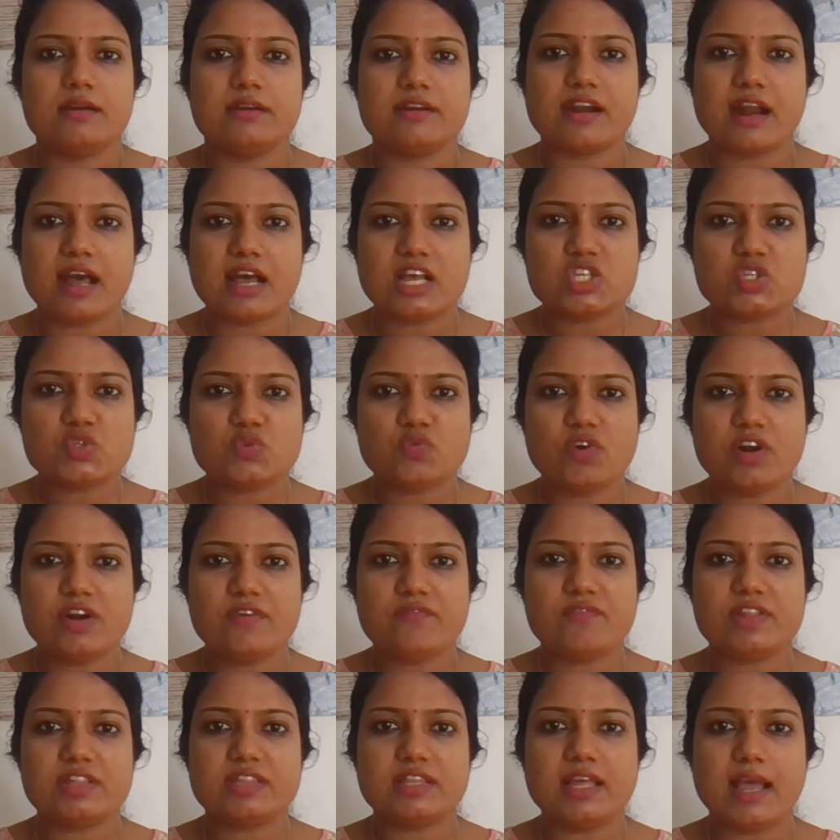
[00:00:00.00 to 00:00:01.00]

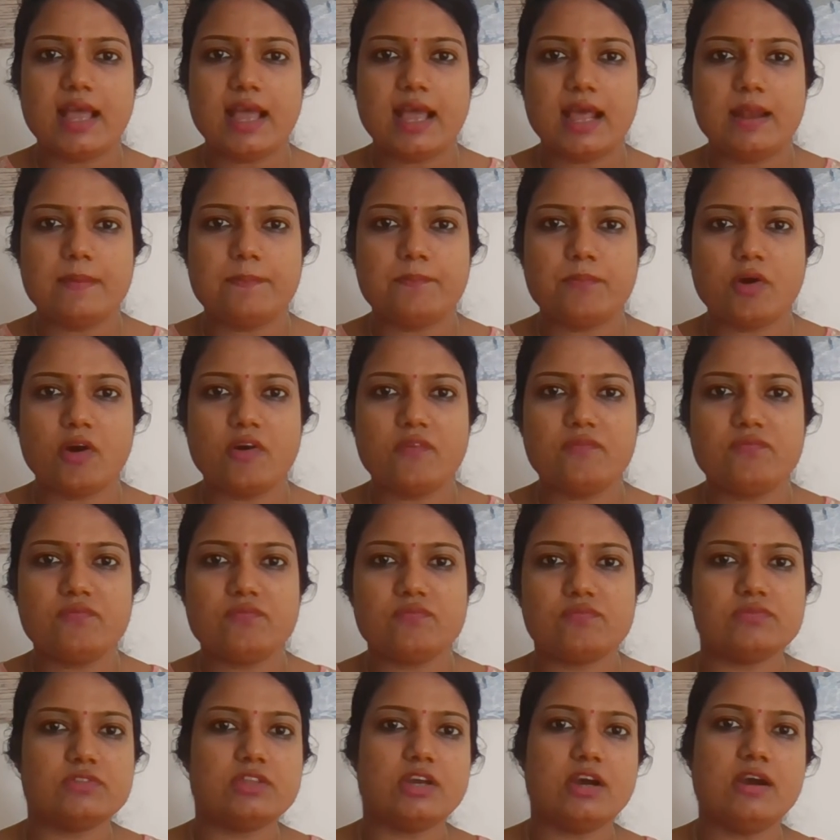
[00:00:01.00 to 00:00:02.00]
transferred with the help of
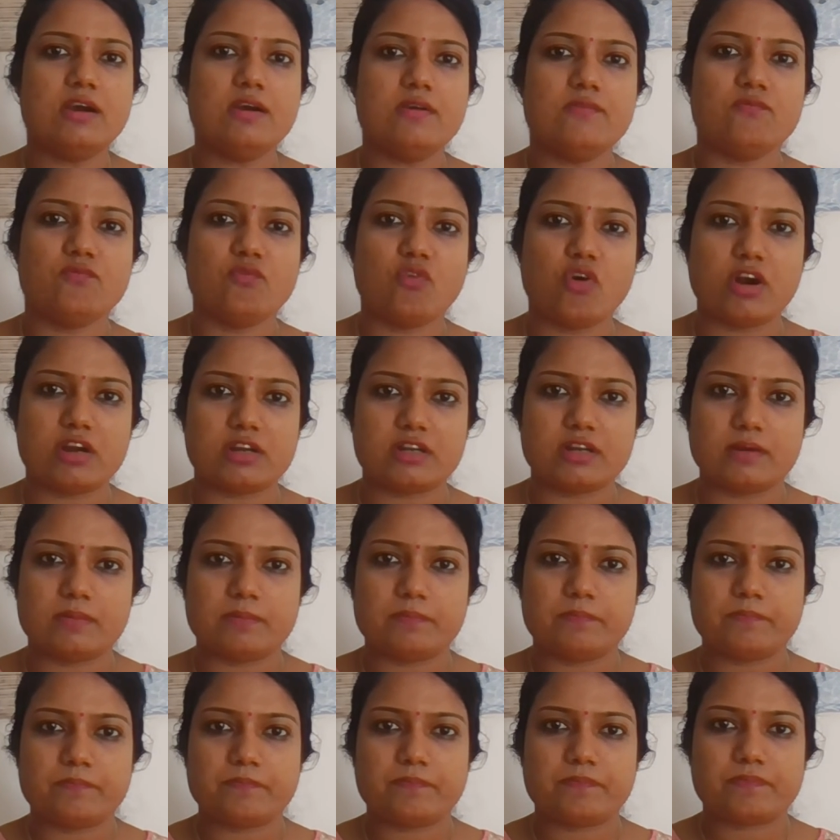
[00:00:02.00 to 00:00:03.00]
the water?
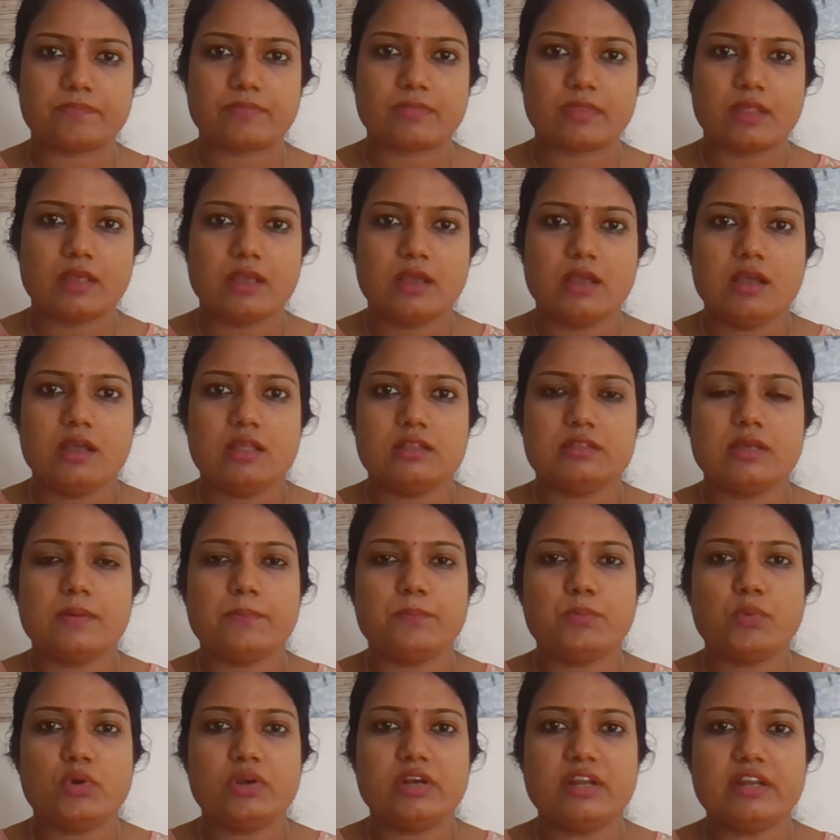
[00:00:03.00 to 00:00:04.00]
The
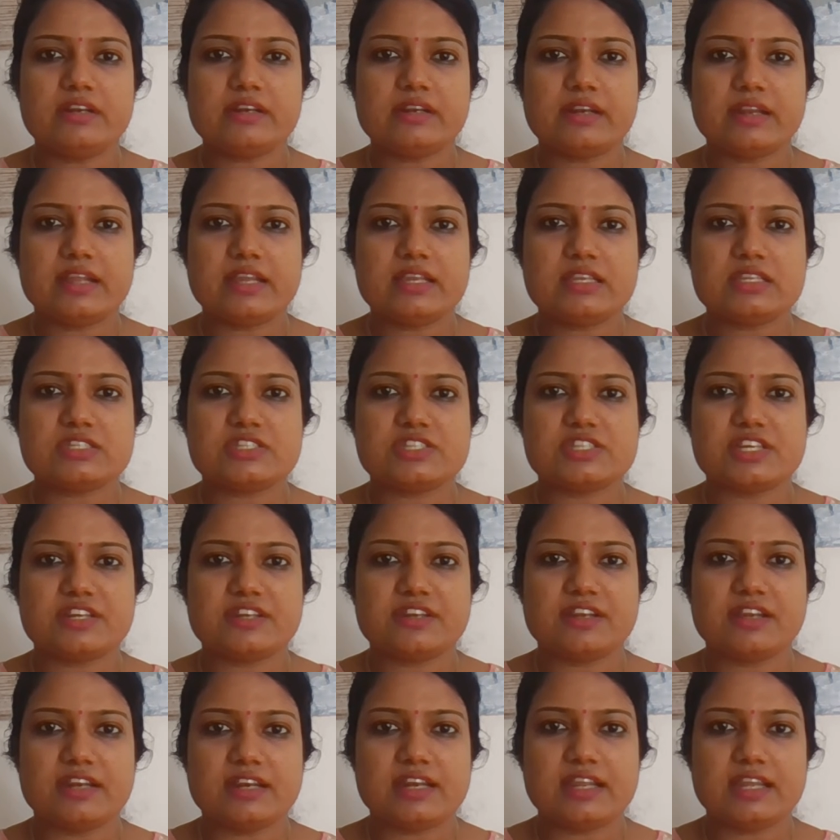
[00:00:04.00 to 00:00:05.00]
pollen grains
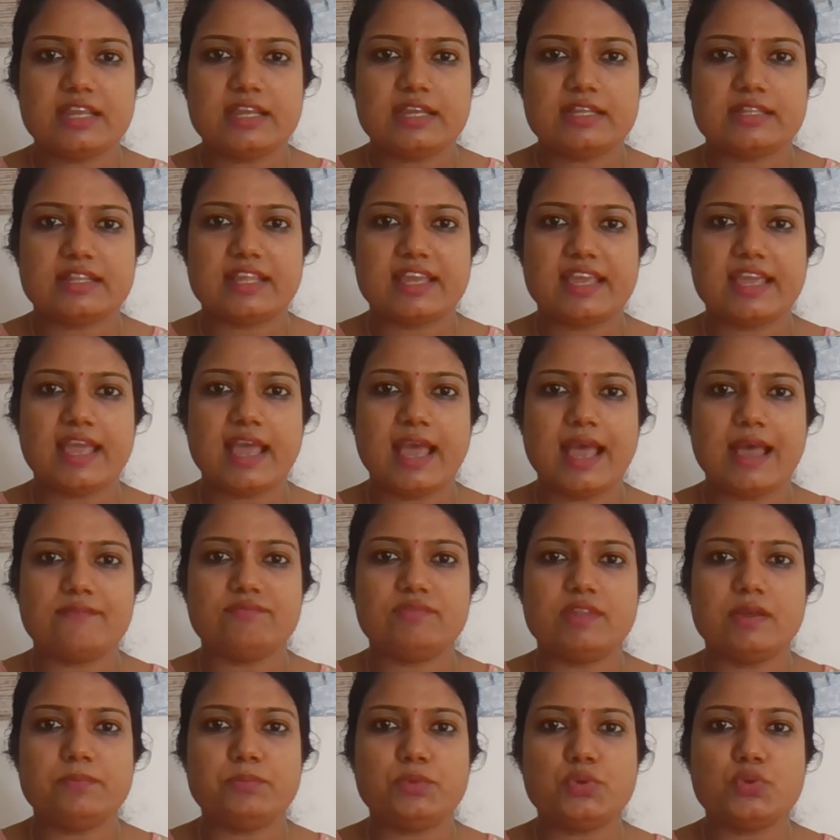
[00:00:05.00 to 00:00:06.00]
generally they
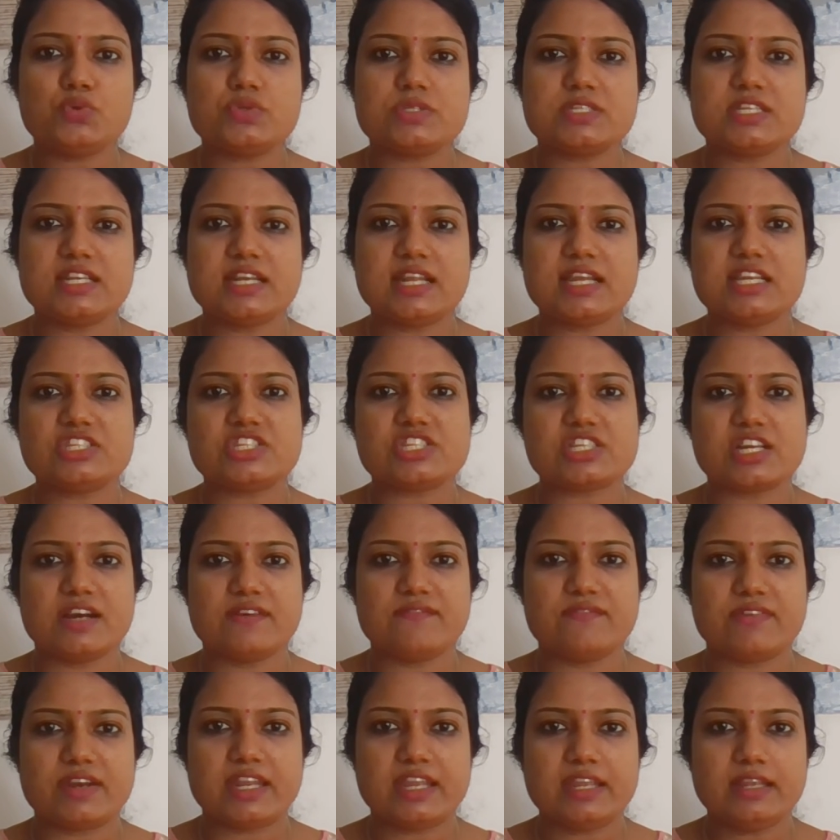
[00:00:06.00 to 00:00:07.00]
have the mucilage
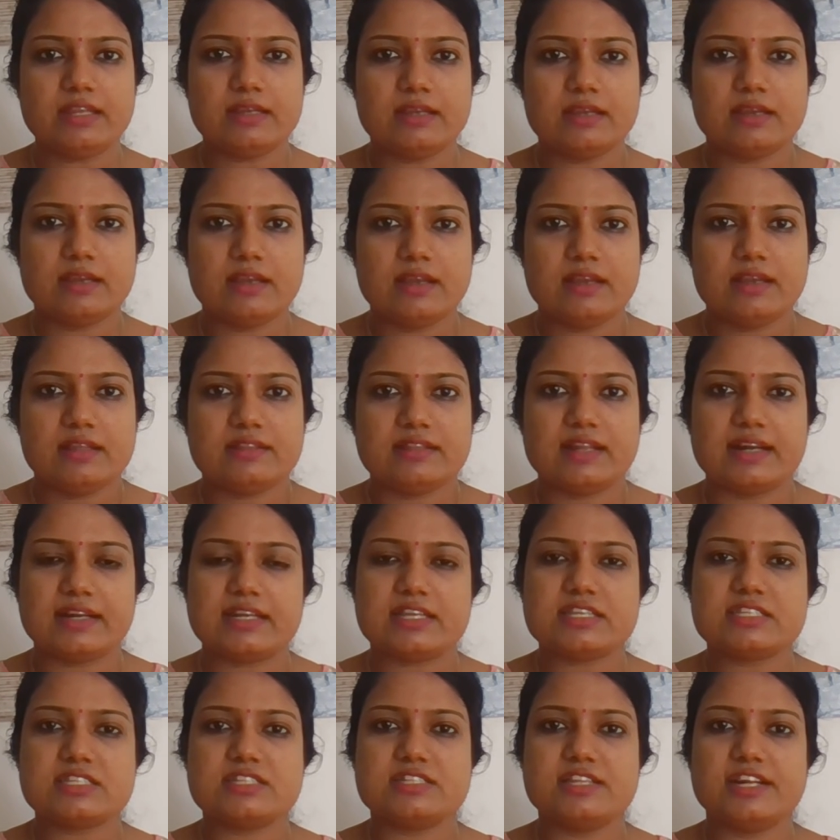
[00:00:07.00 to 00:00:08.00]
covering, that
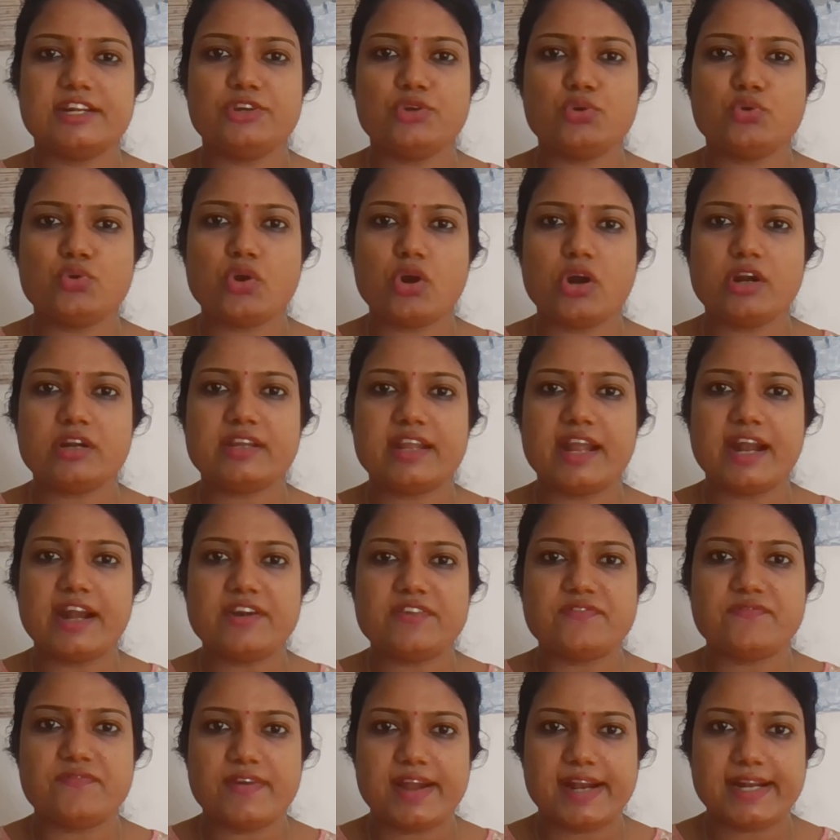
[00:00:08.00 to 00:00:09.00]
is they do not
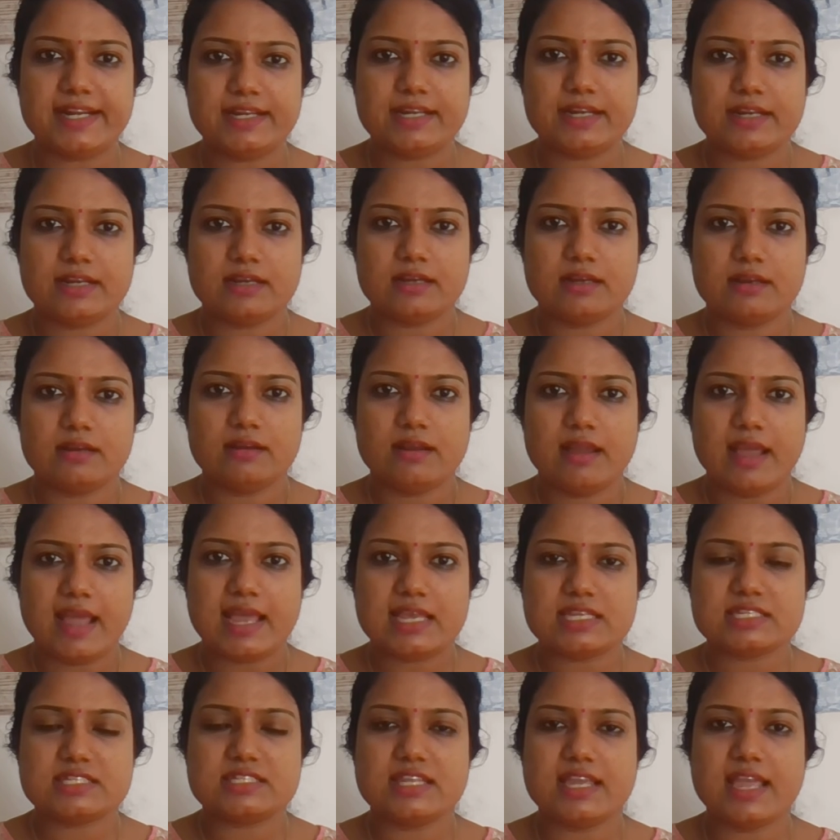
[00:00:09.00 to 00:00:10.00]
get wet
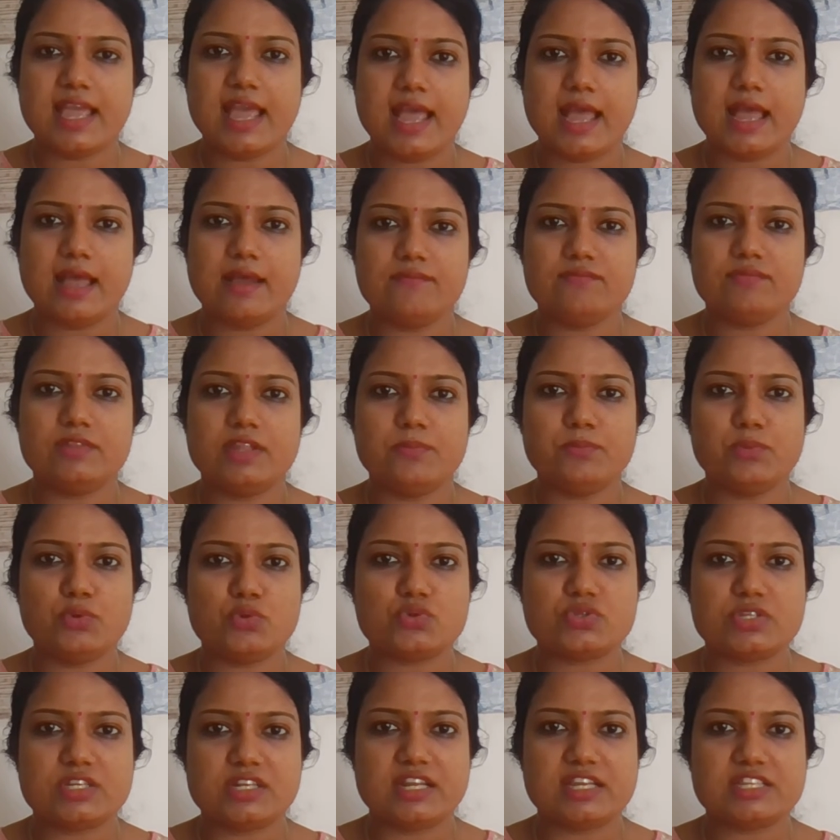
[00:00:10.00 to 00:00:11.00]
as they have the
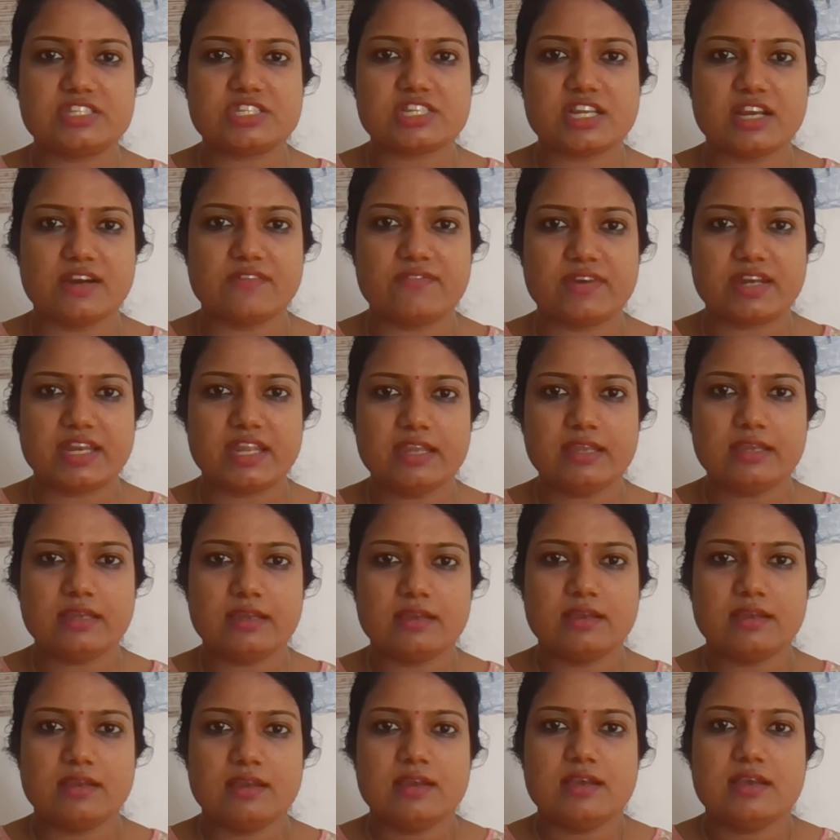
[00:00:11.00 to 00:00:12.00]
mucilage covering.
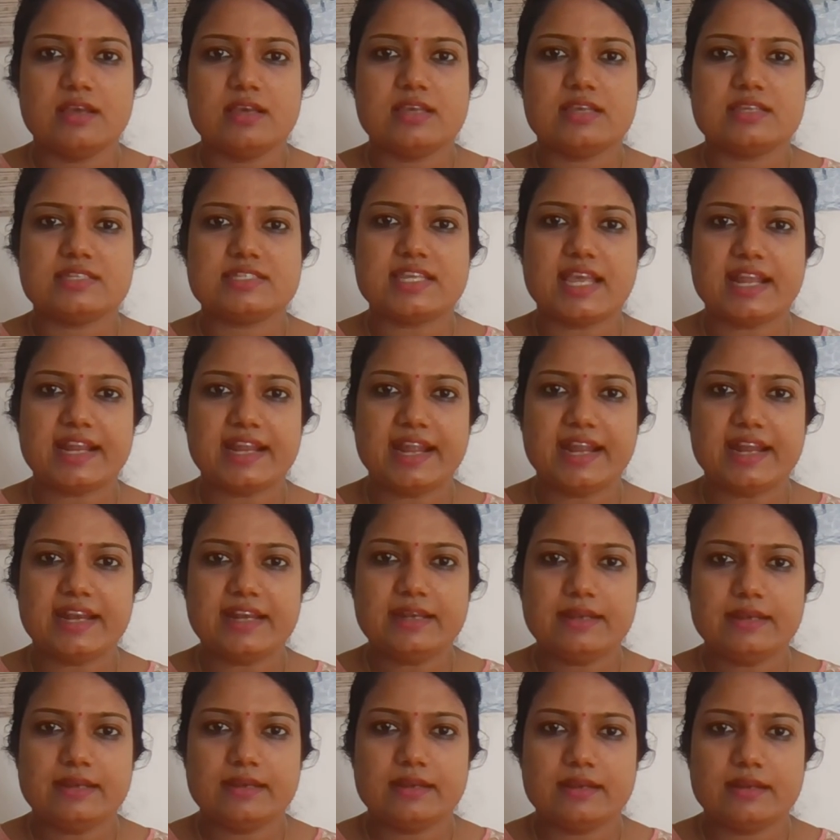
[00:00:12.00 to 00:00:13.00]
Second,